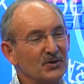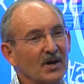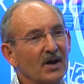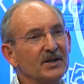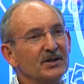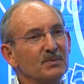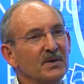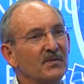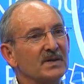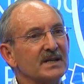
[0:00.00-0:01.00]
But you don't need to be
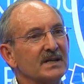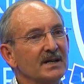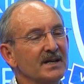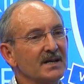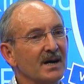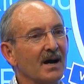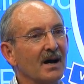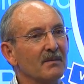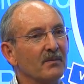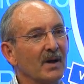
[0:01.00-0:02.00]
physically,
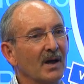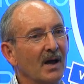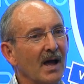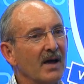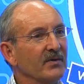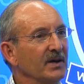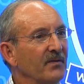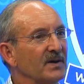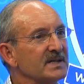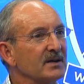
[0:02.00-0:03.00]
have any
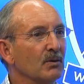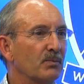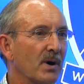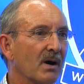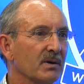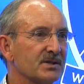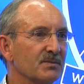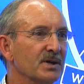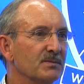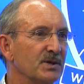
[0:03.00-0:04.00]
physical prowess to
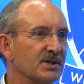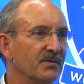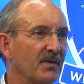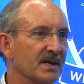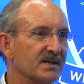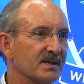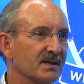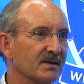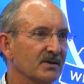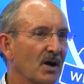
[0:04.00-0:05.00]
be a pigeon
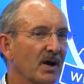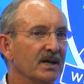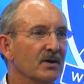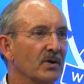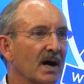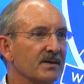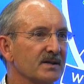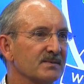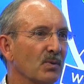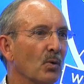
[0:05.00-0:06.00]
fancier. You know, any of your other
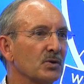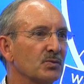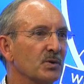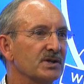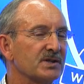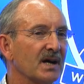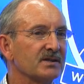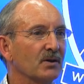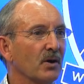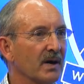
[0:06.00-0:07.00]
sports, which
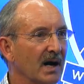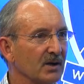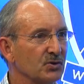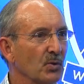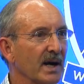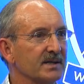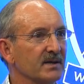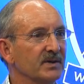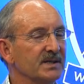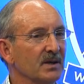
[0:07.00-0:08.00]
does a lot of outdoor
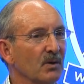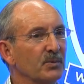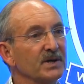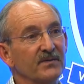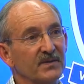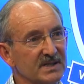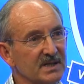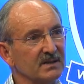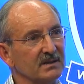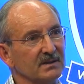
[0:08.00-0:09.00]
activity, are pretty
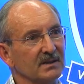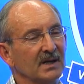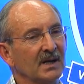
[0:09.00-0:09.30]
physical.